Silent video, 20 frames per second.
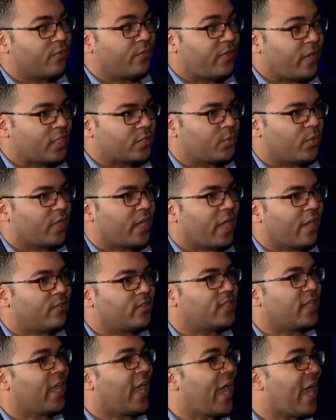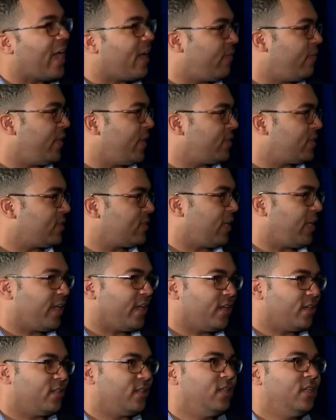and Facebook have is they have that
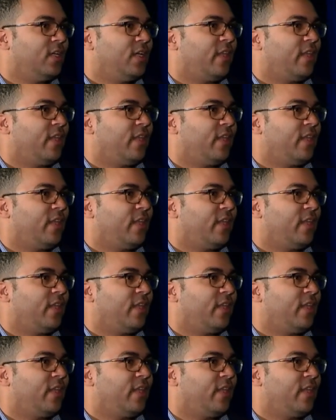scale,